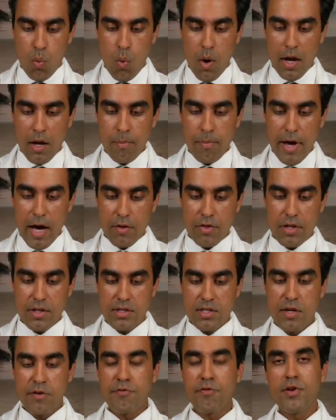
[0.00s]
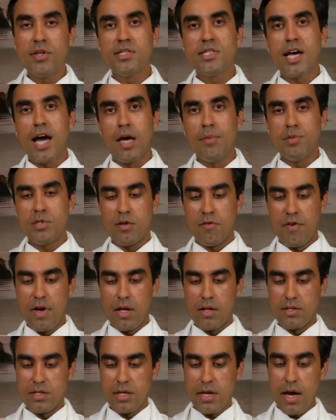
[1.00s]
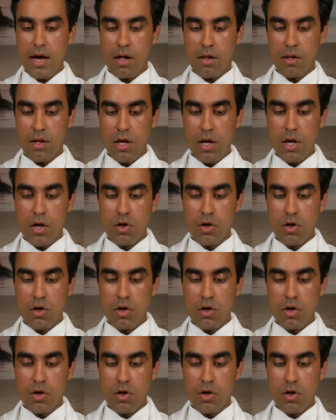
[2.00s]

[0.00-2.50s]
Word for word: What about the different types of LDL?